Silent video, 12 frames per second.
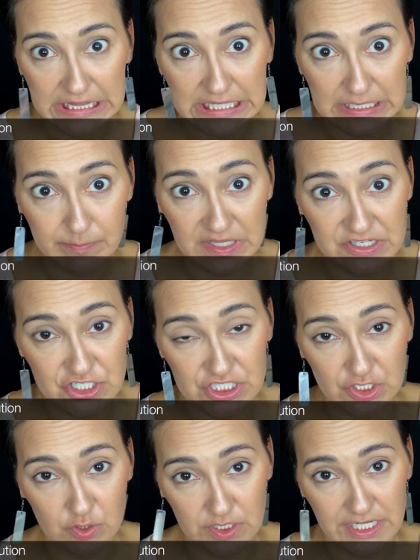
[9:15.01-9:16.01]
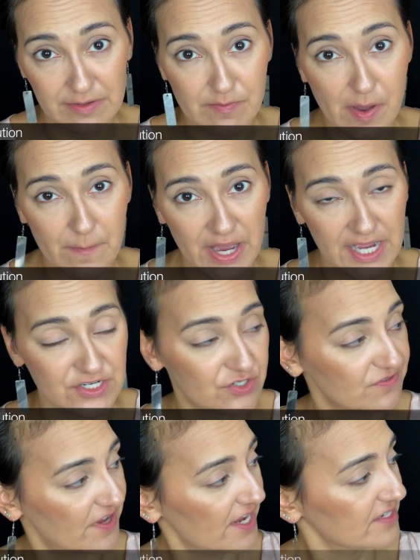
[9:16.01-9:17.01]
the Peaches and Cream by
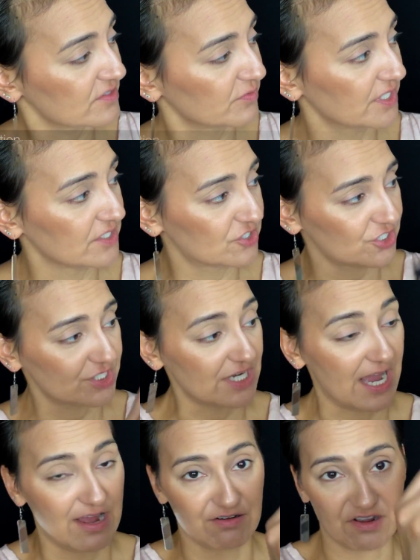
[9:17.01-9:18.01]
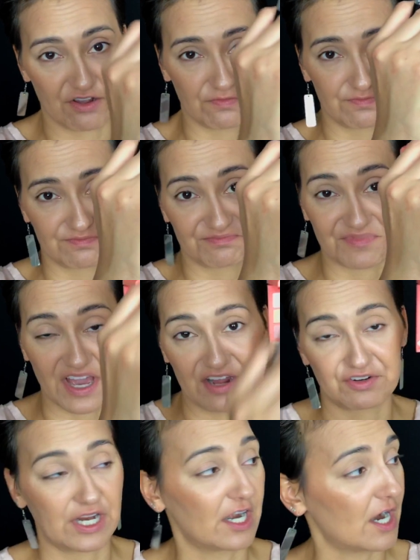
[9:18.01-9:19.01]
Too Faced, which I don't know. I
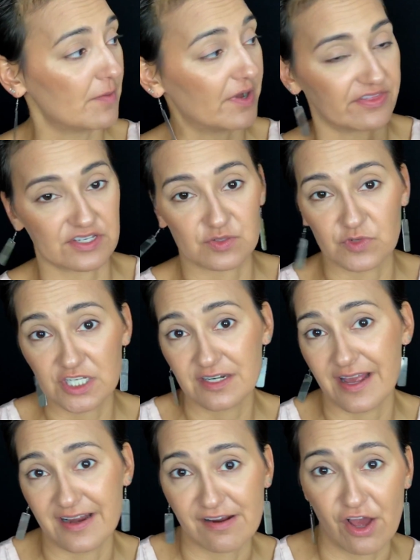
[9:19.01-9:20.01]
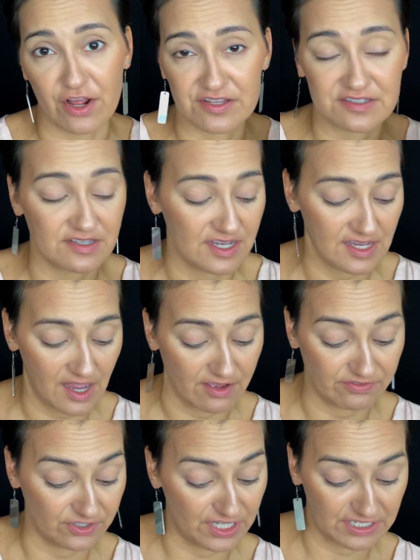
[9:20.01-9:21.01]
don't care. I bought this one, and honestly,
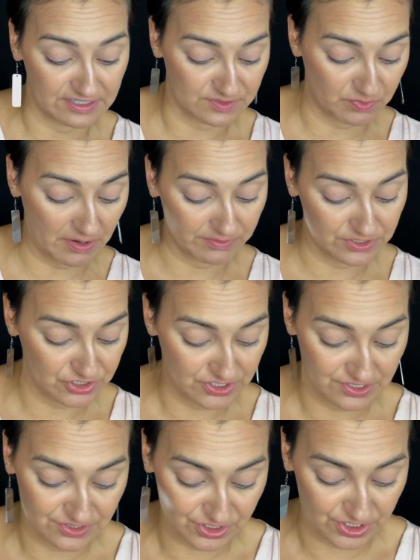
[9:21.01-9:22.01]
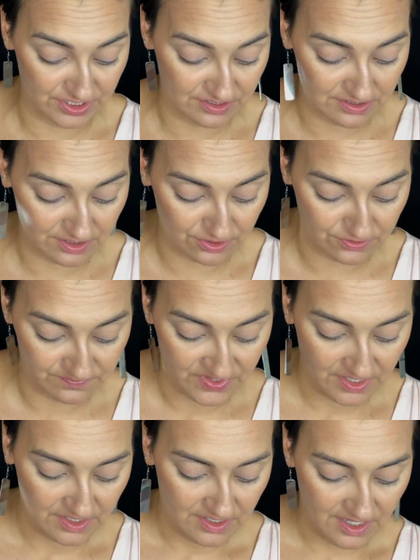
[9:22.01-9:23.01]
I feel like it's probably just as good, so
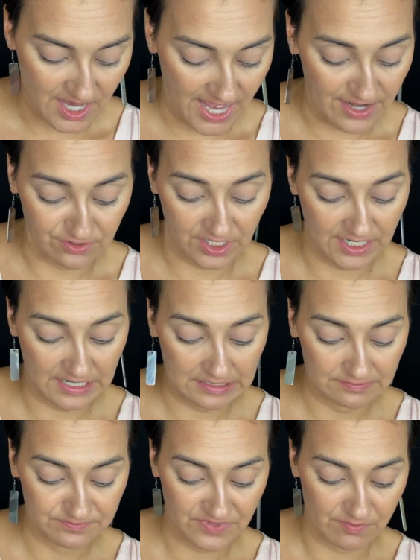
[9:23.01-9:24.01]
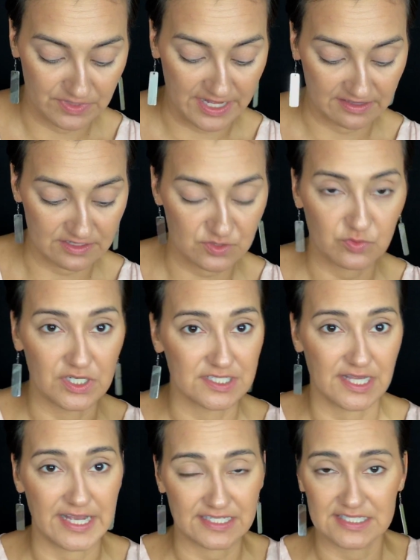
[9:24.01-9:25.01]
I don't care. I'm like, this
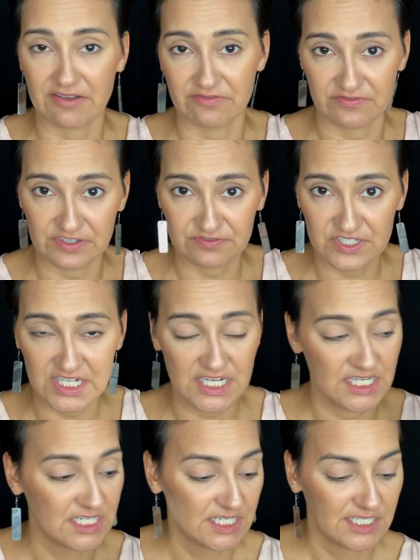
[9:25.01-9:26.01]
was like $7.50,